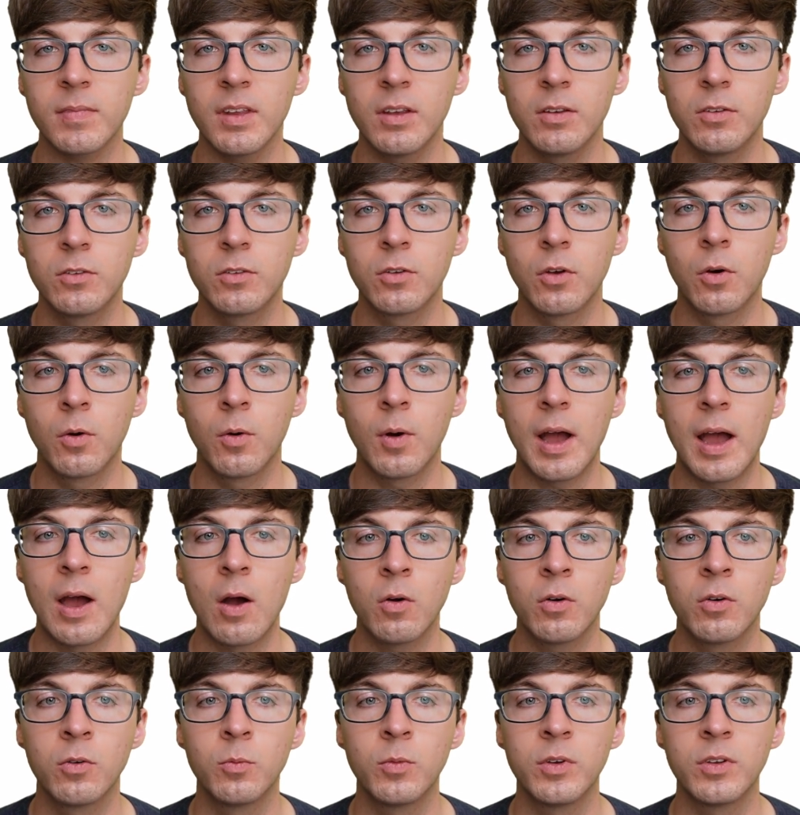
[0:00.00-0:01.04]
So
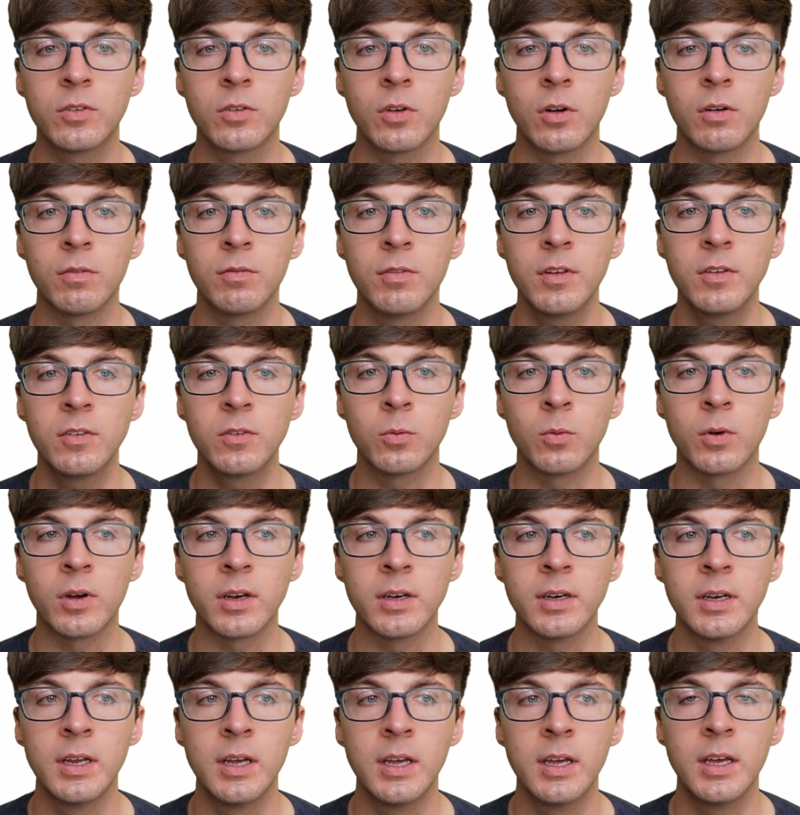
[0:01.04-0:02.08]
how can we solve this
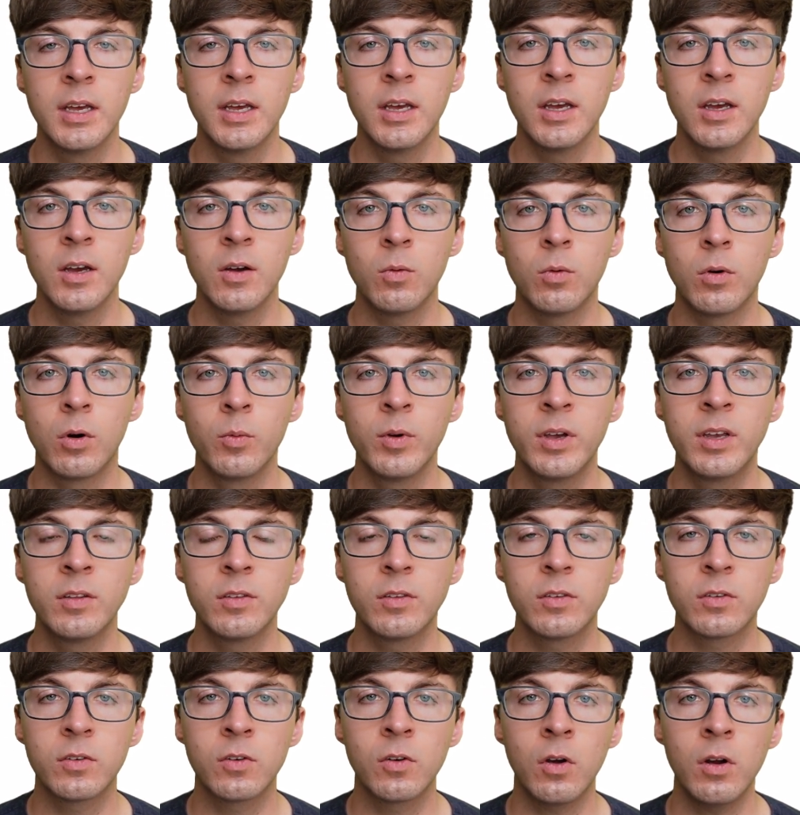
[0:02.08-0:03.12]
one? Well, we can
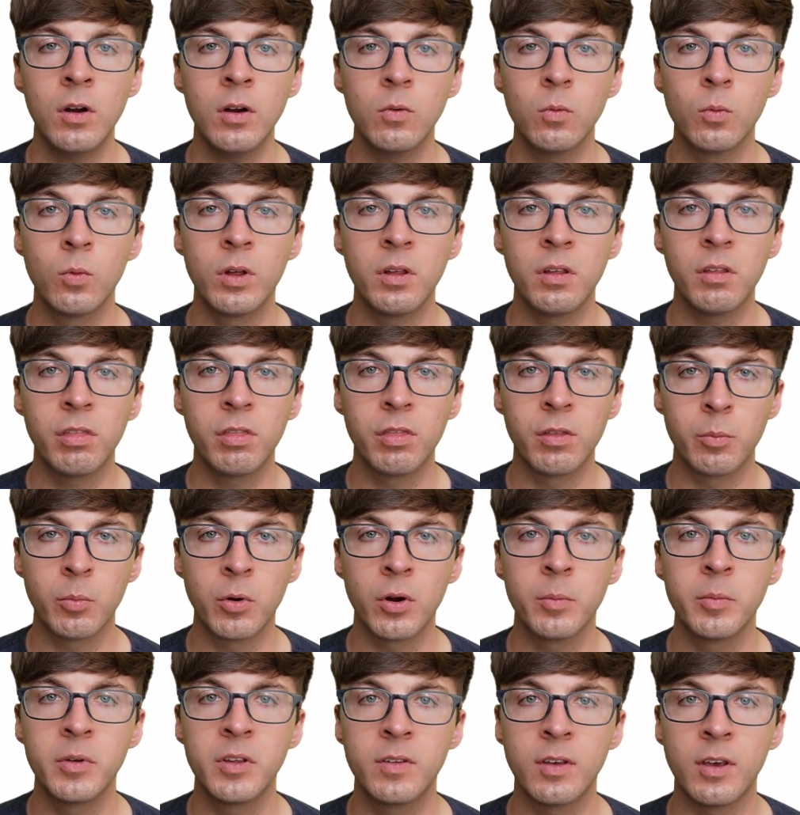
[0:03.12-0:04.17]
start with the
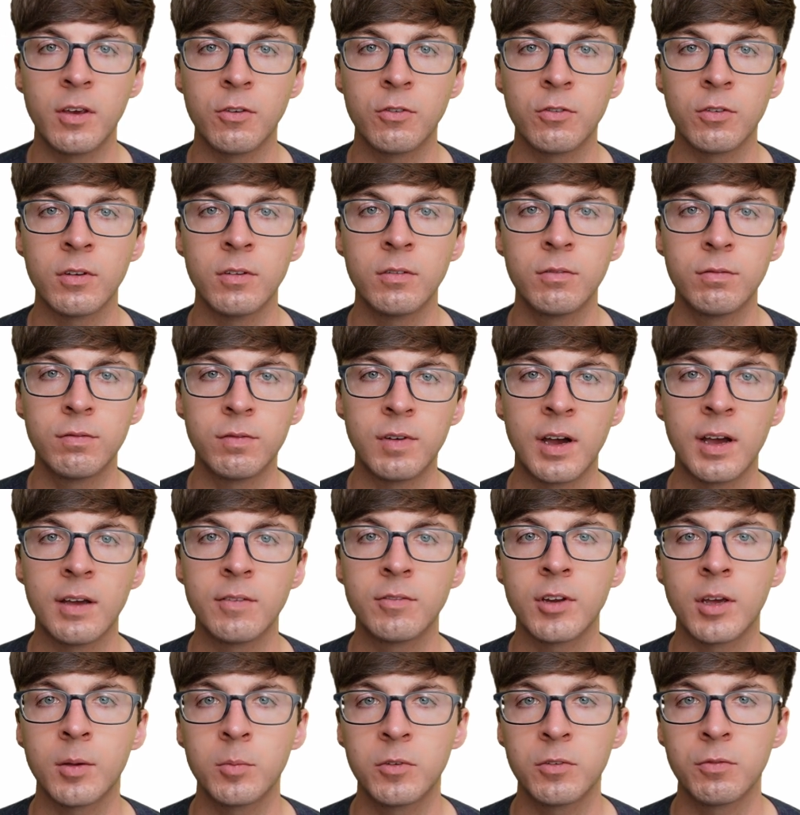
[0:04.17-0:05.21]
permutation
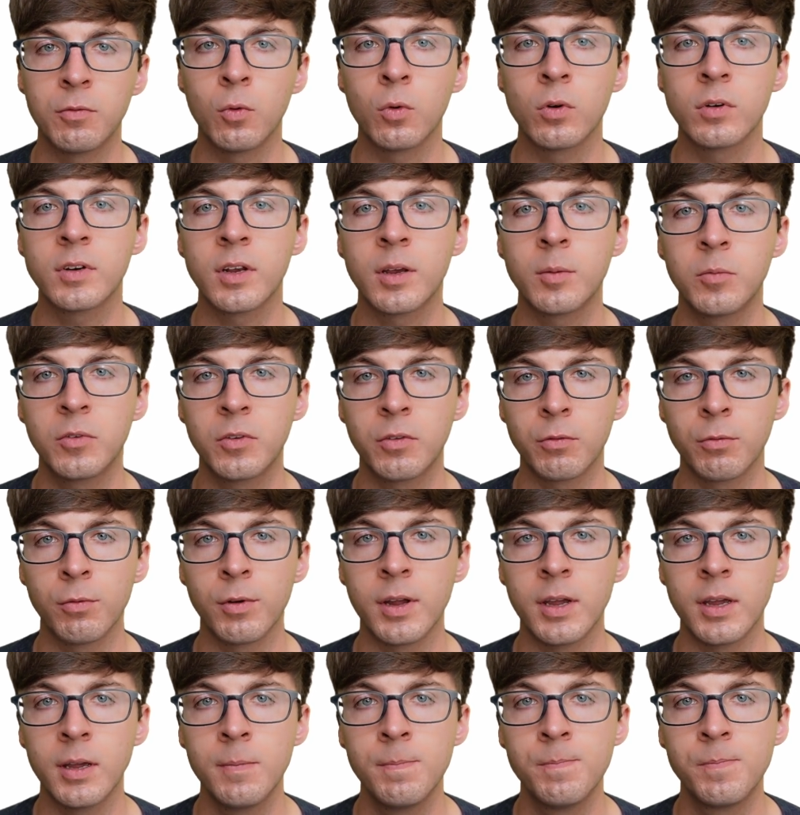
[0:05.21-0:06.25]
five times four times
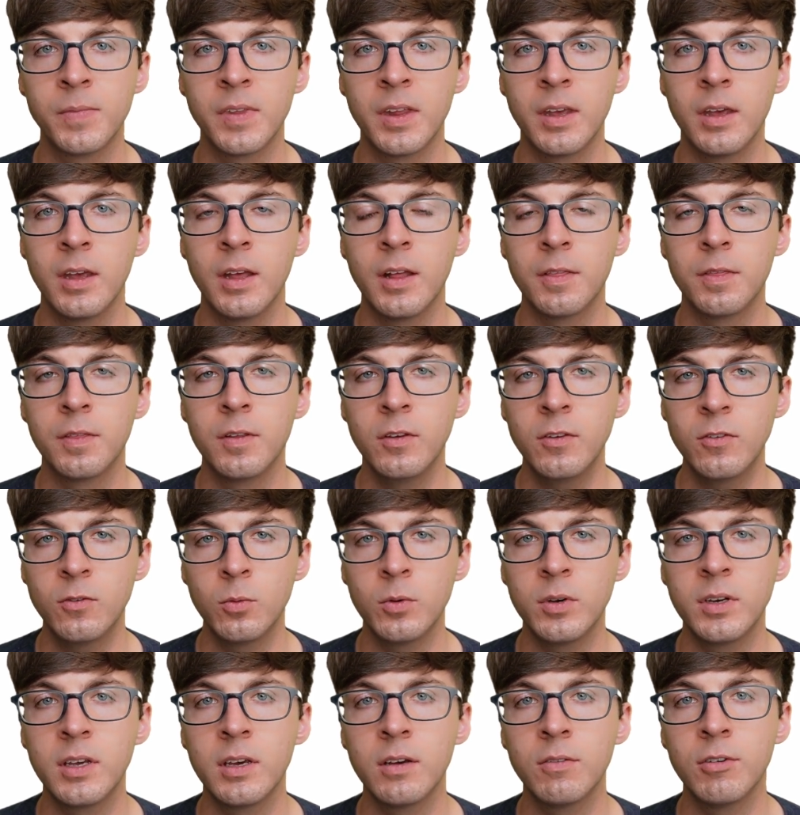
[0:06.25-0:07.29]
three. This
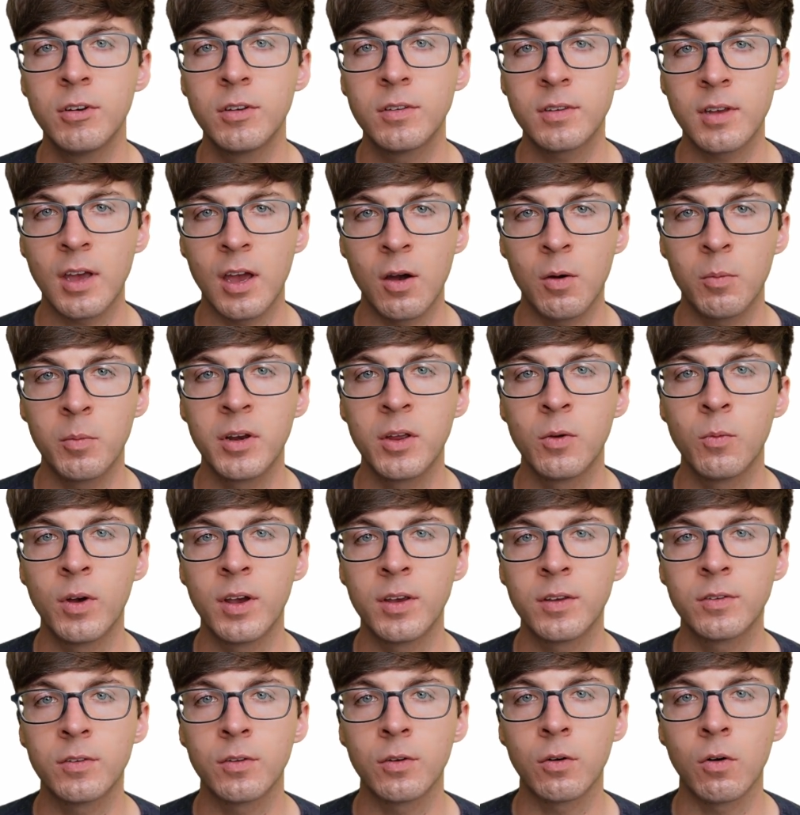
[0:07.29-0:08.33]
would give us how many
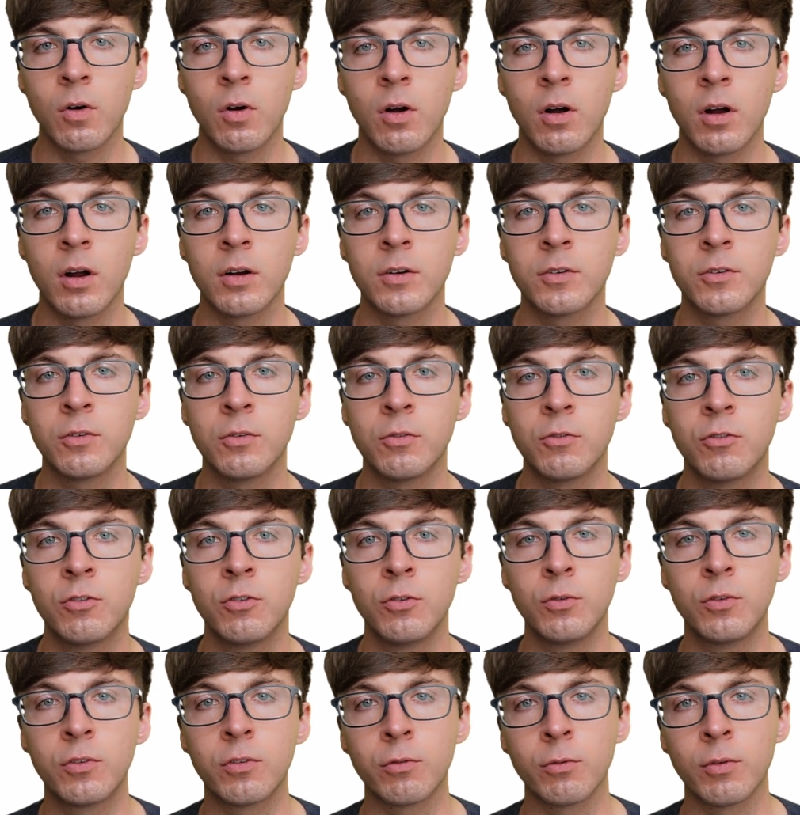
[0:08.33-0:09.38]
ways there are to
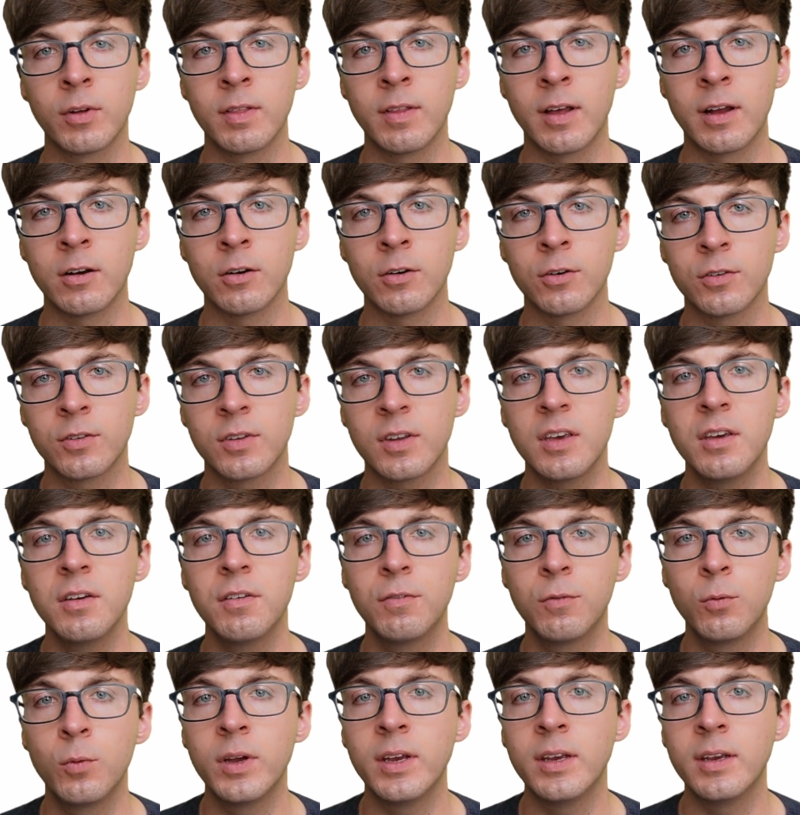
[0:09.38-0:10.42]
choose three letters
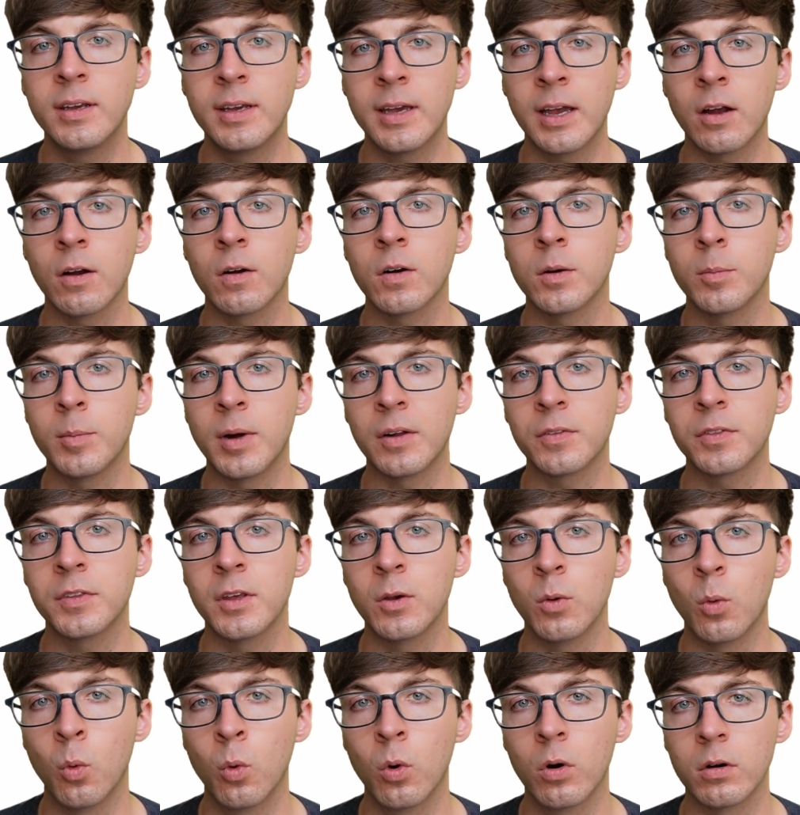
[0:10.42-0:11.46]
if we cared about
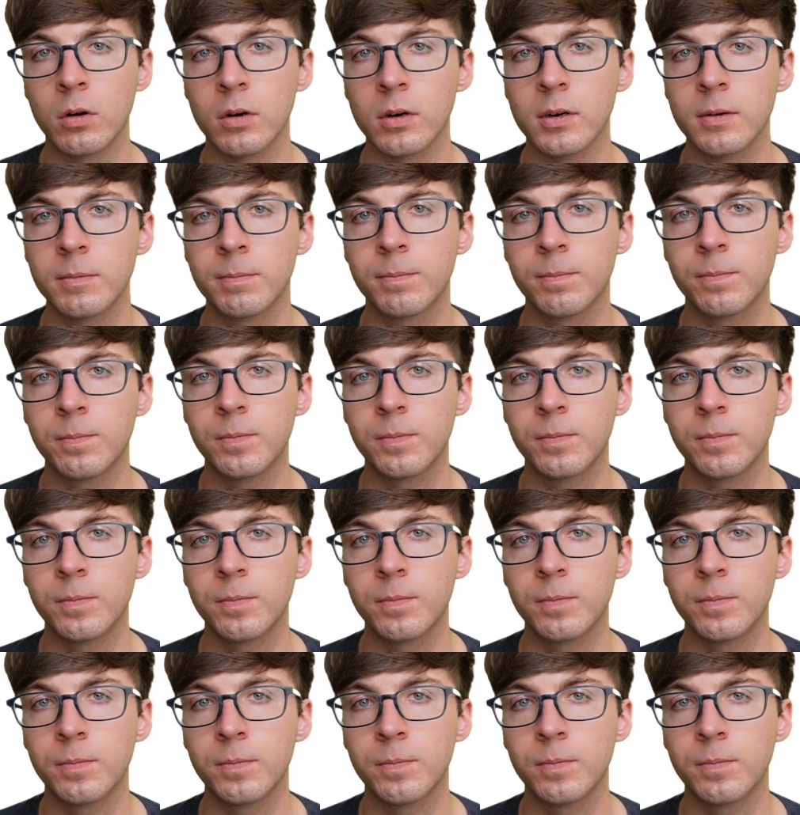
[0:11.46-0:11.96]
the order.